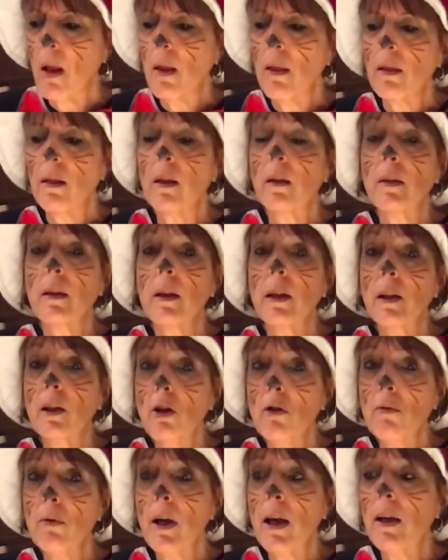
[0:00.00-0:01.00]
The Little
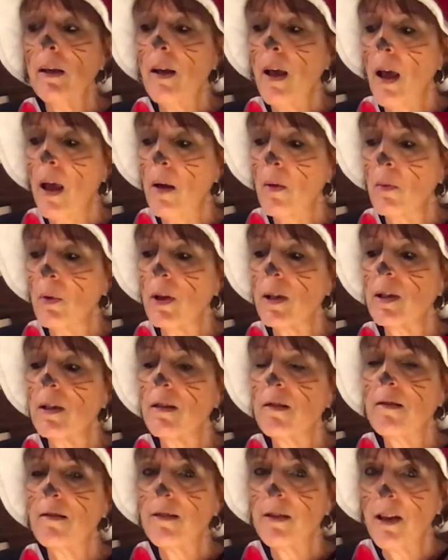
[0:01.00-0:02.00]
Red Hen was
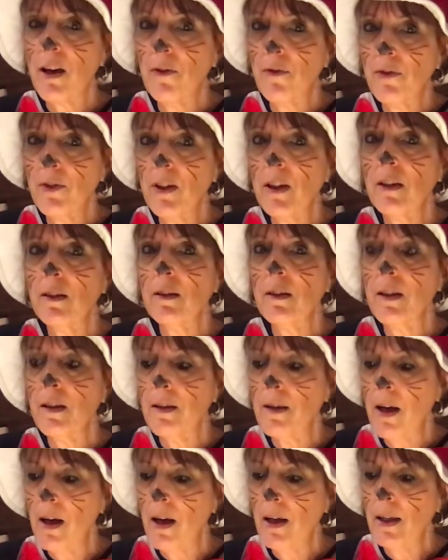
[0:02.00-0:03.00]
definitely
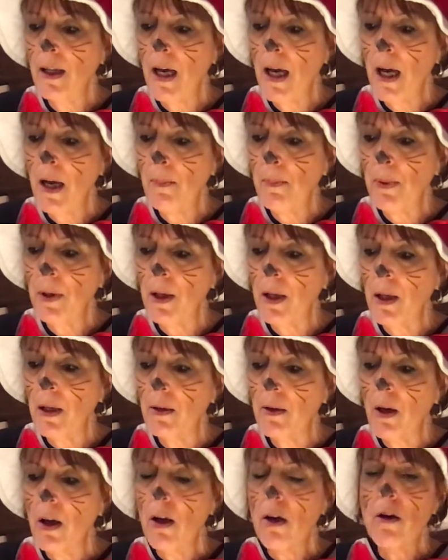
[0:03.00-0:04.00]
not happy.
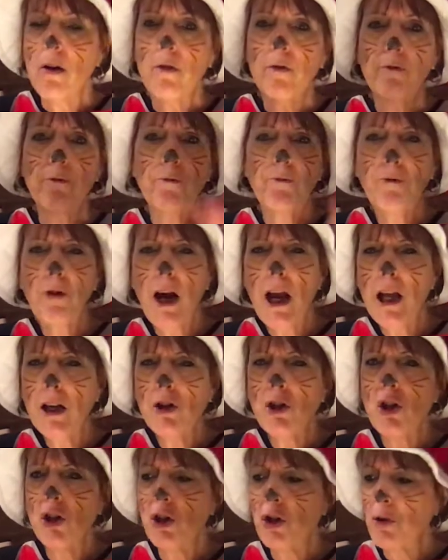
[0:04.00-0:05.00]

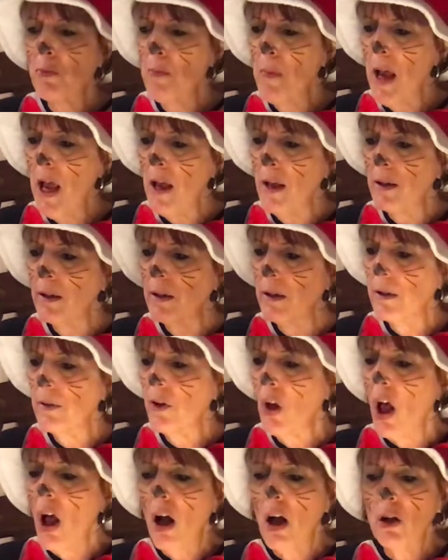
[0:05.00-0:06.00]
Frenchmen's,
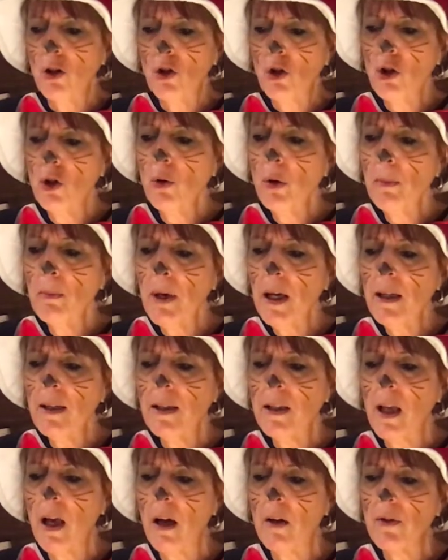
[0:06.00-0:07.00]
I'll do it
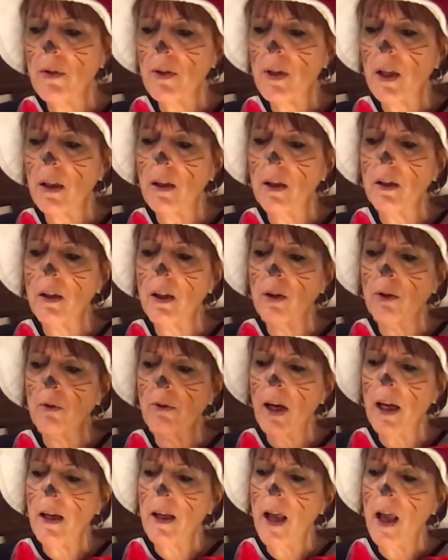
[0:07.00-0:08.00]
myself, said the Little
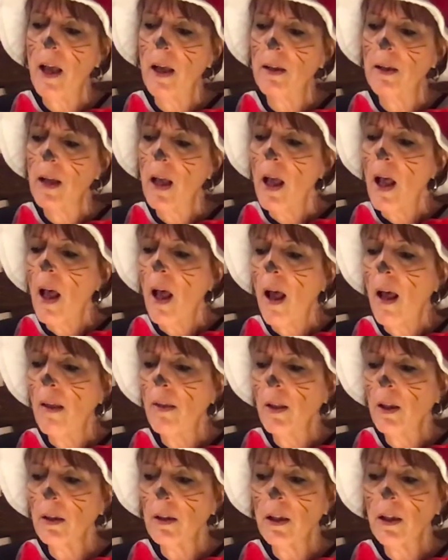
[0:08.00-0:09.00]
Red Hen. And
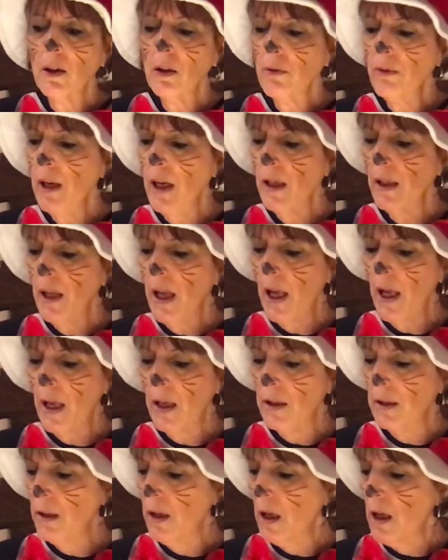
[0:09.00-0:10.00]
the Little Red
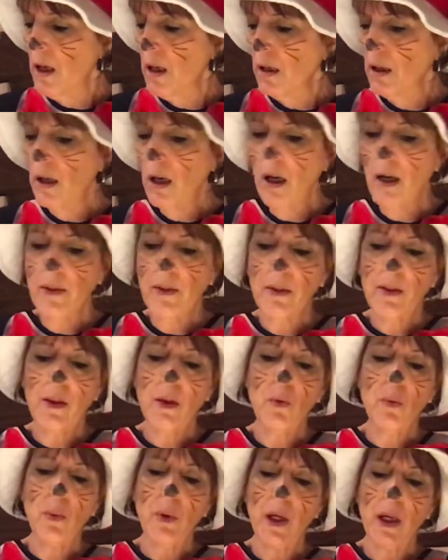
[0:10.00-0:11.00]
Hen cut the
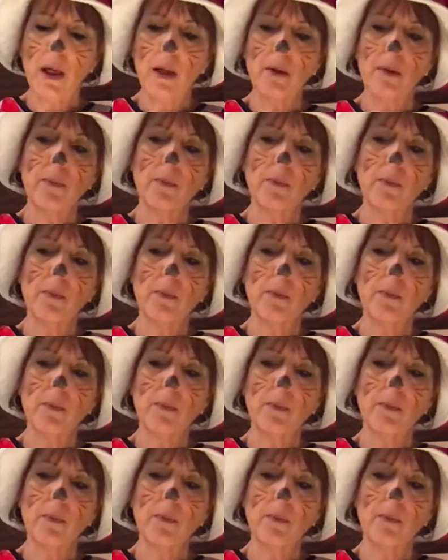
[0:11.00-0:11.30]
wheat.